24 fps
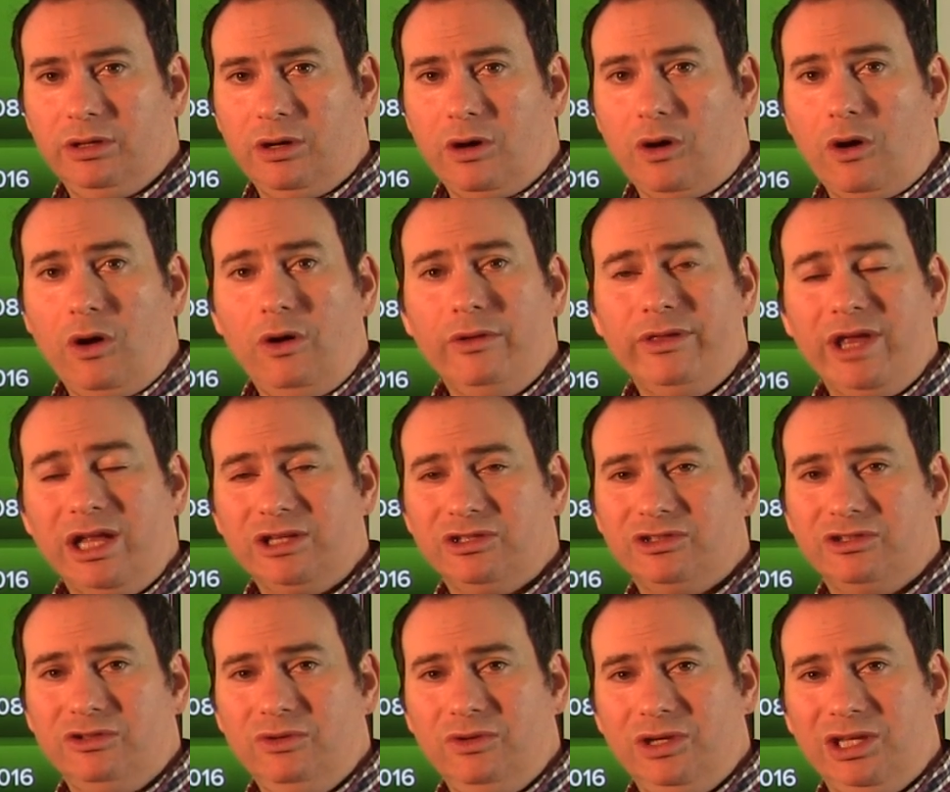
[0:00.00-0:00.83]
All
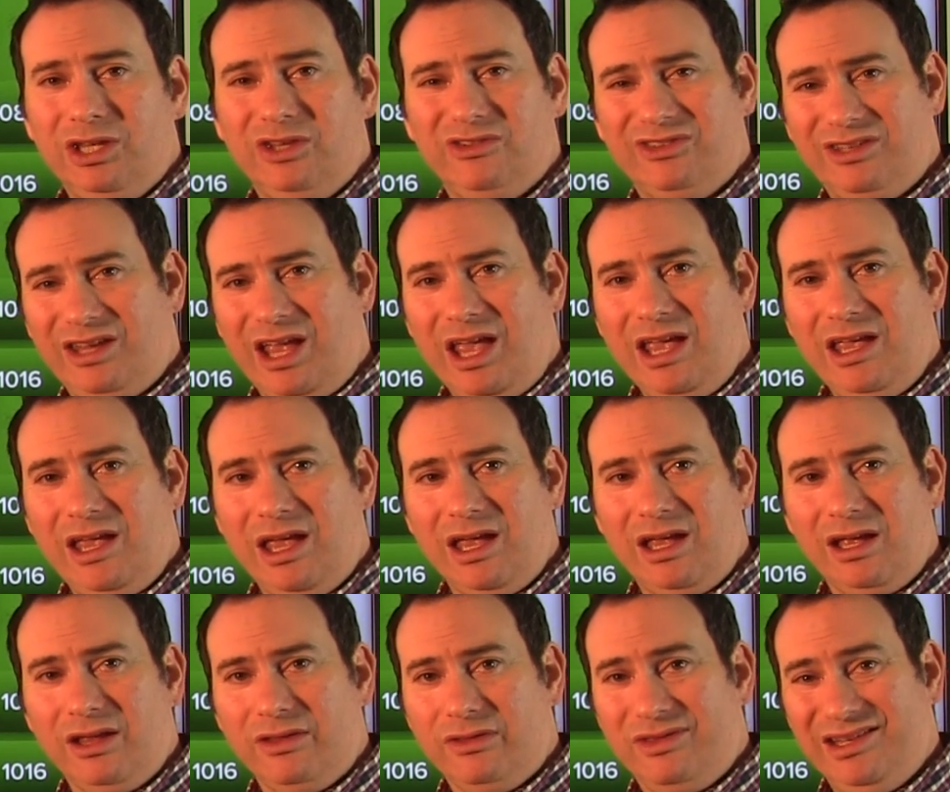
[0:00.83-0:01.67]
that's doing is
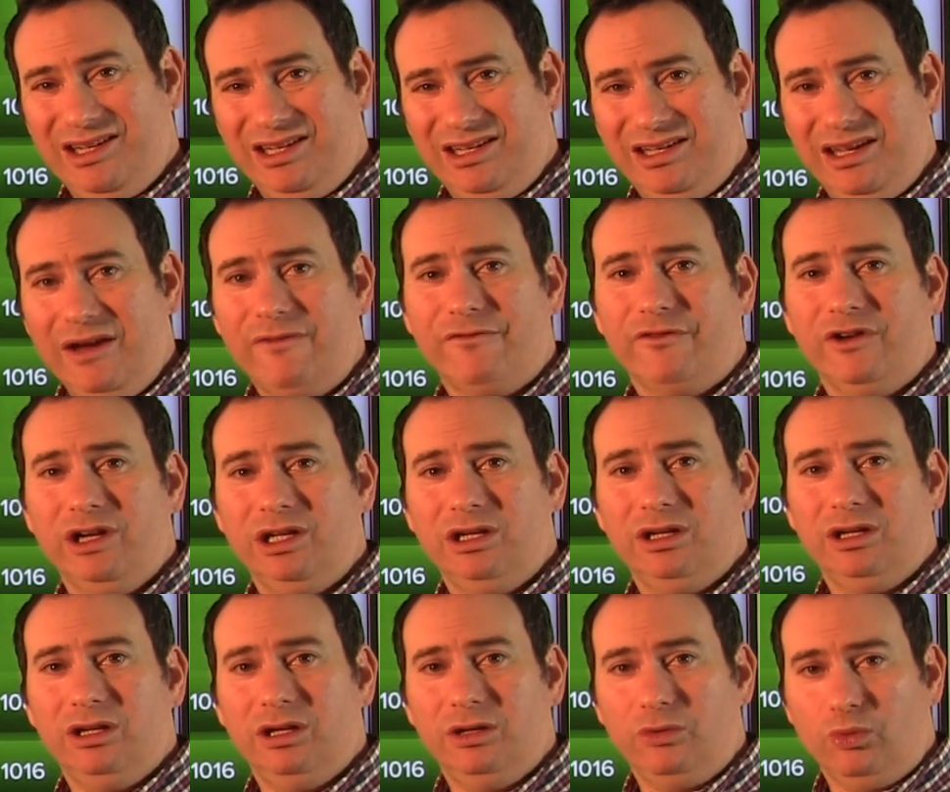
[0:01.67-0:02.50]
taking the different
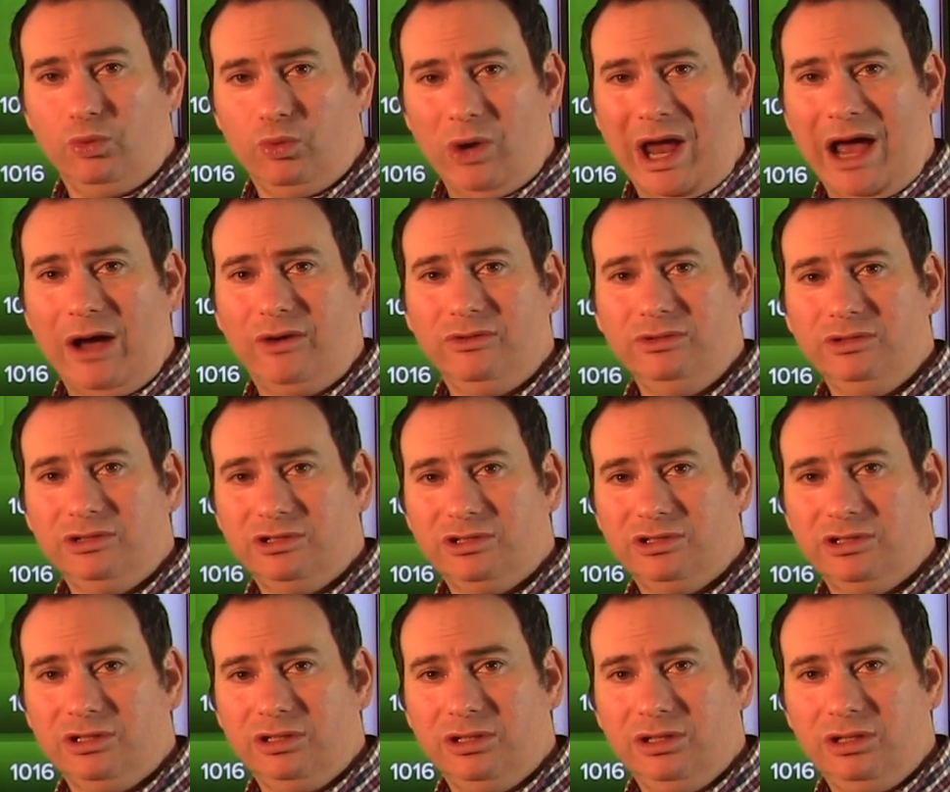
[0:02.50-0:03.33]

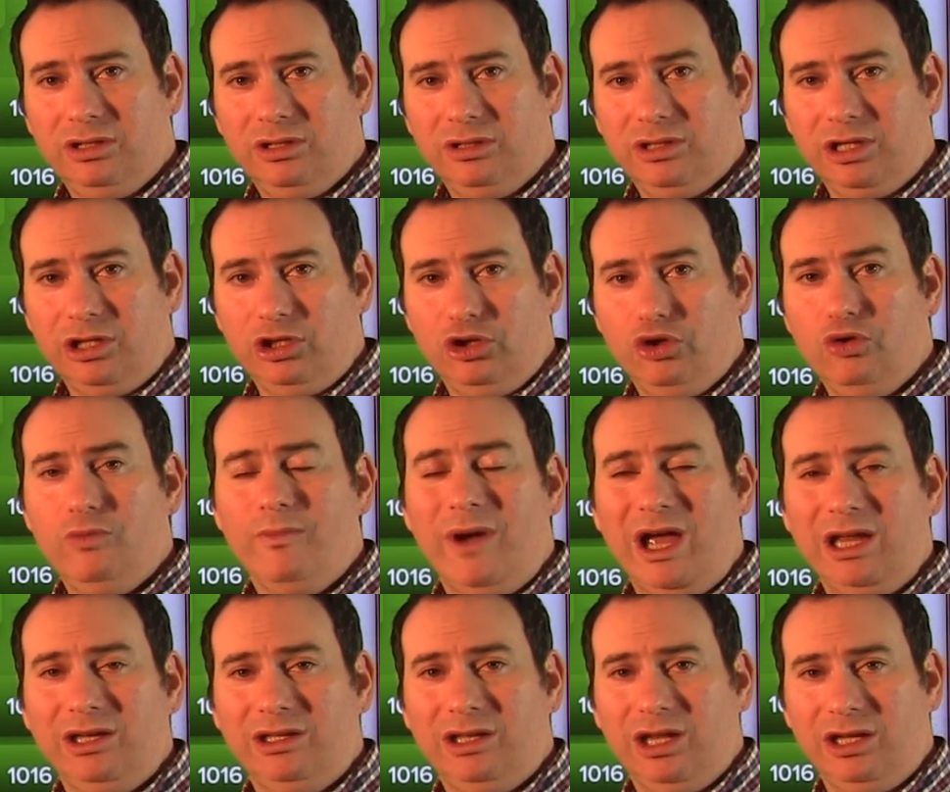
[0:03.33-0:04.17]
routes that you
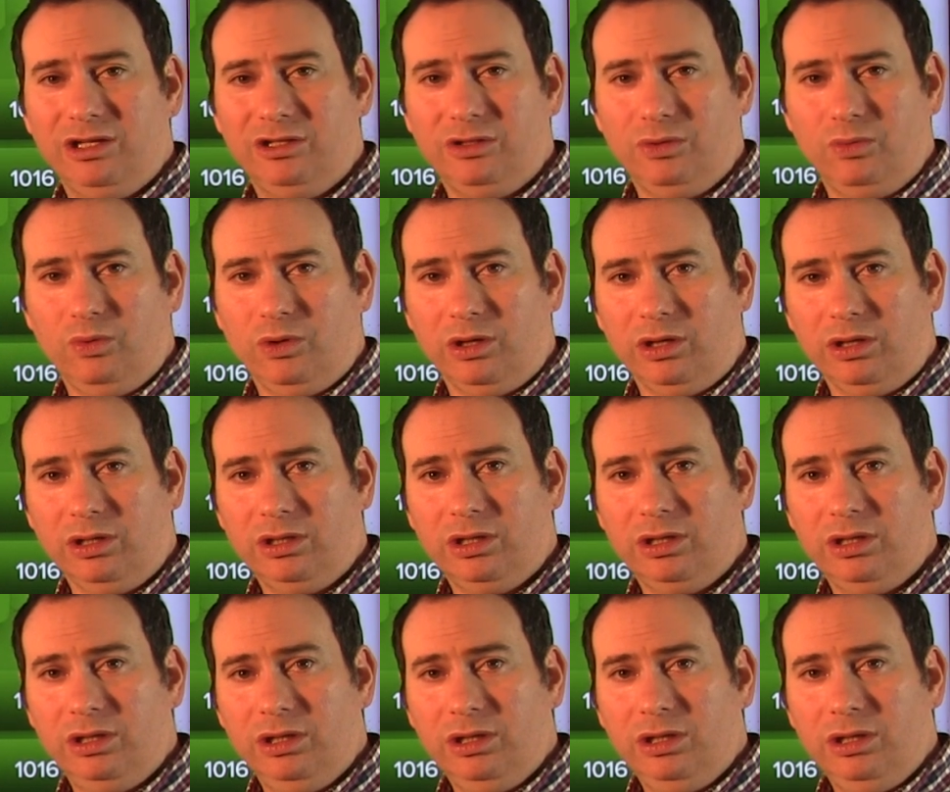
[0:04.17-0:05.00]
might take to
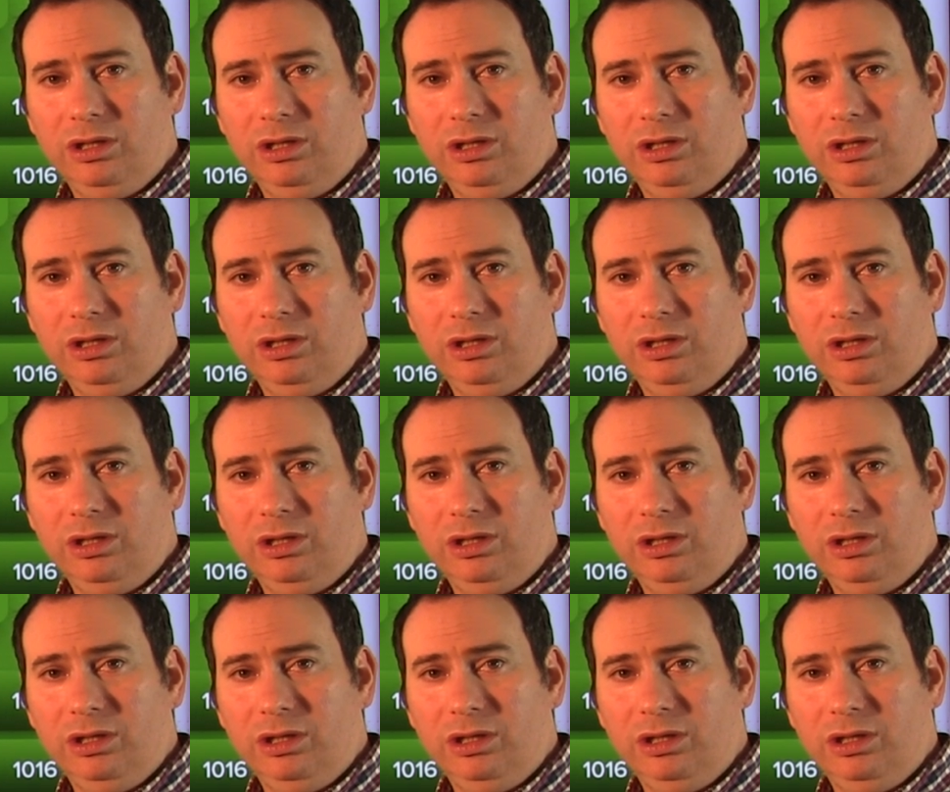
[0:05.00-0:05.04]
work,